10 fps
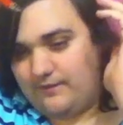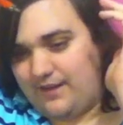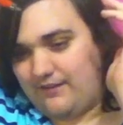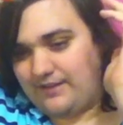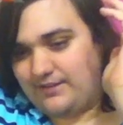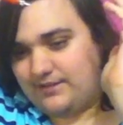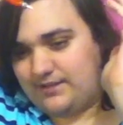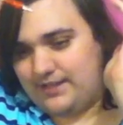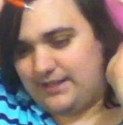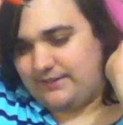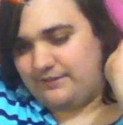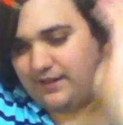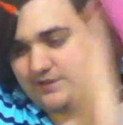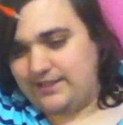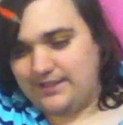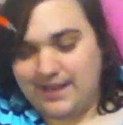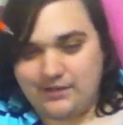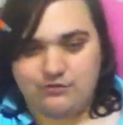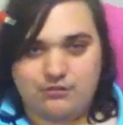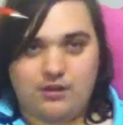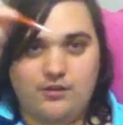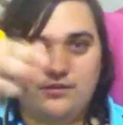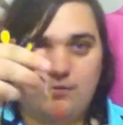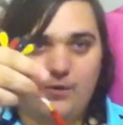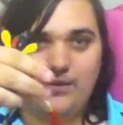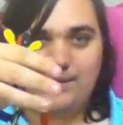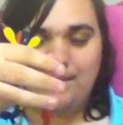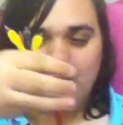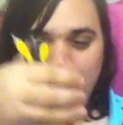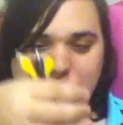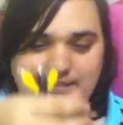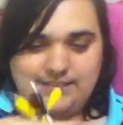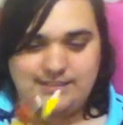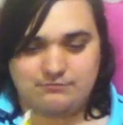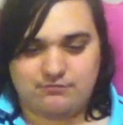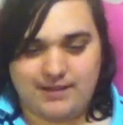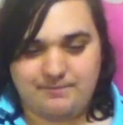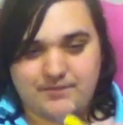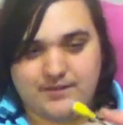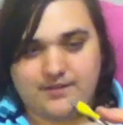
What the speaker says: Final Fantasy XIII intro while we make sure this gets right.